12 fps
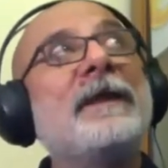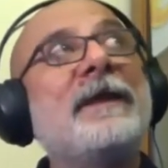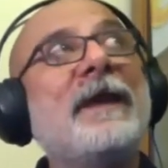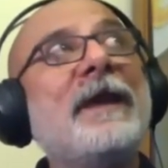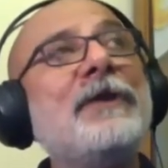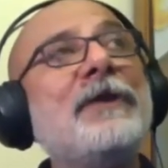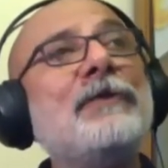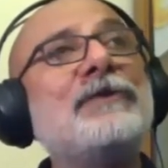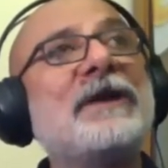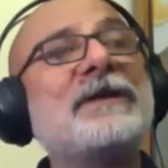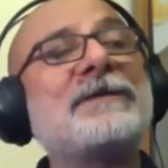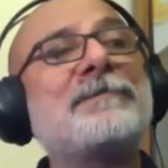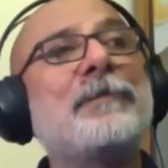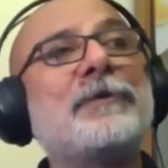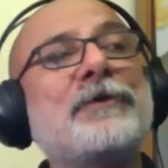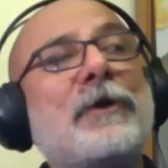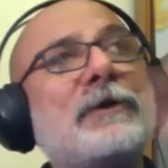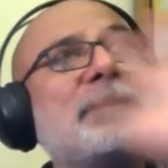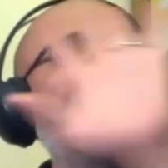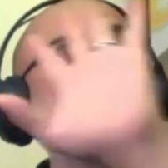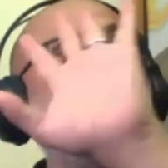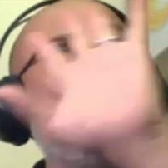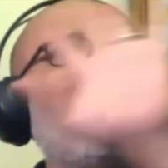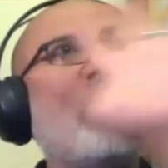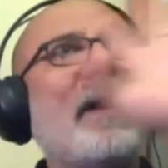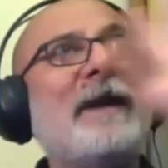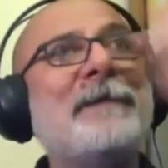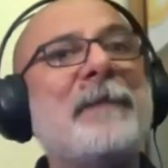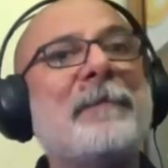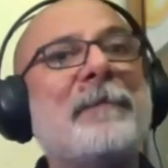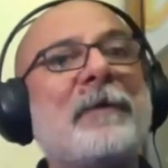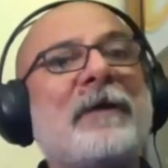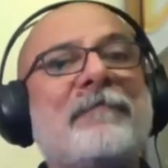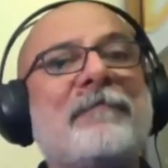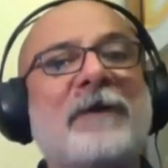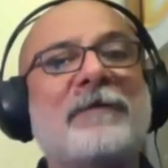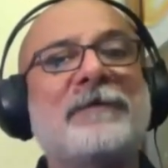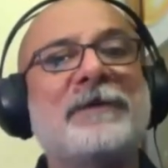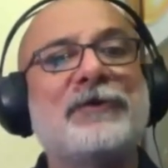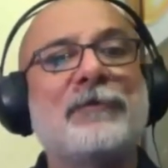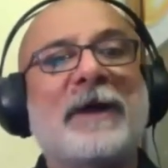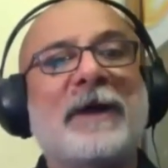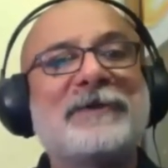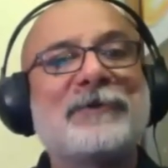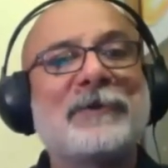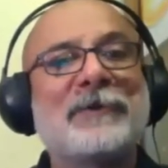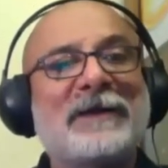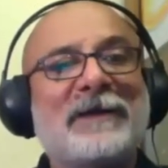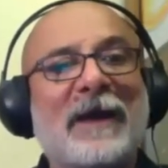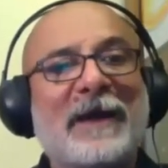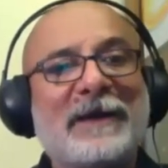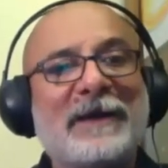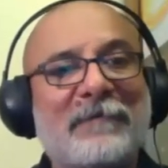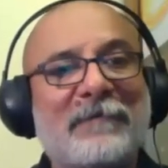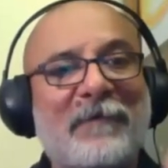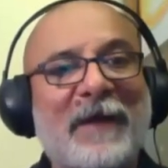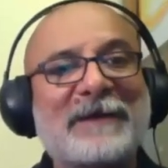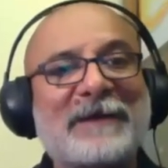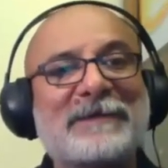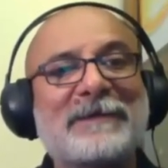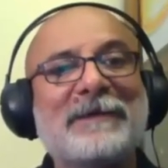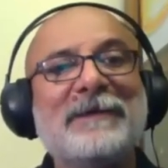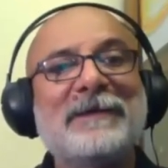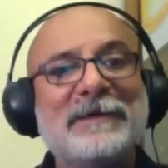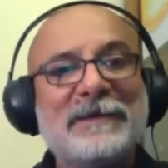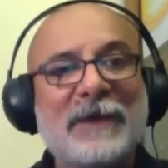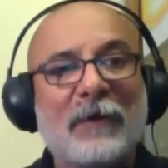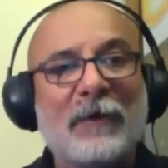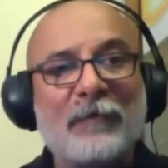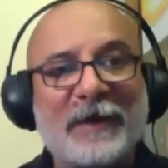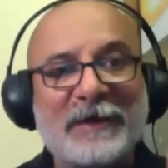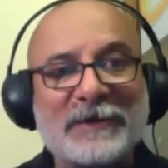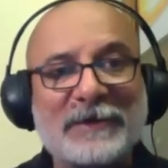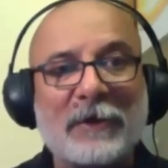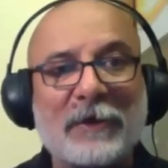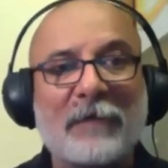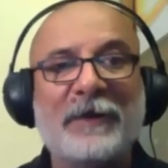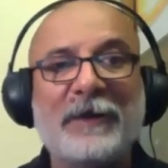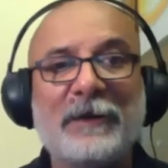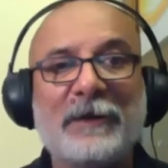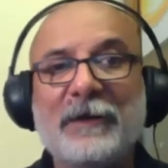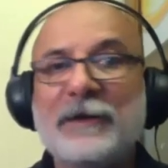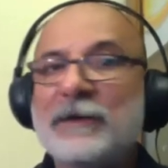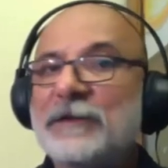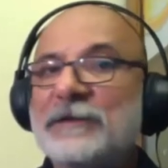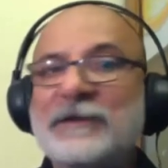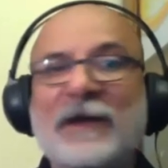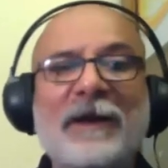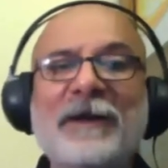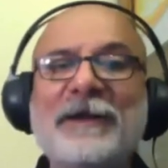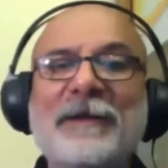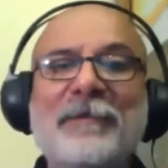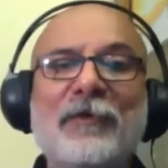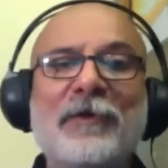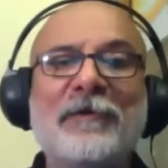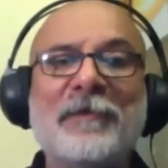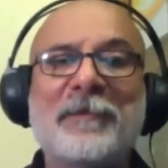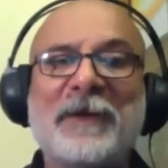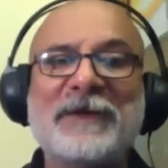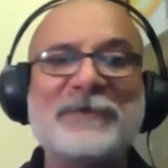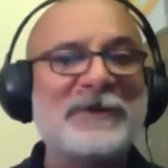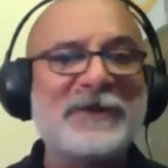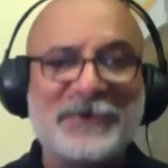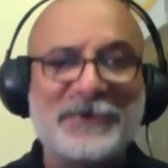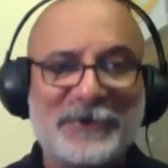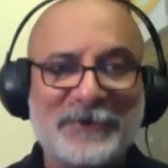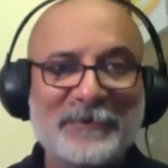Can you just put on some white paper in front of the tube light so that the light reflects down very softly? Suddenly the mood of the place will change.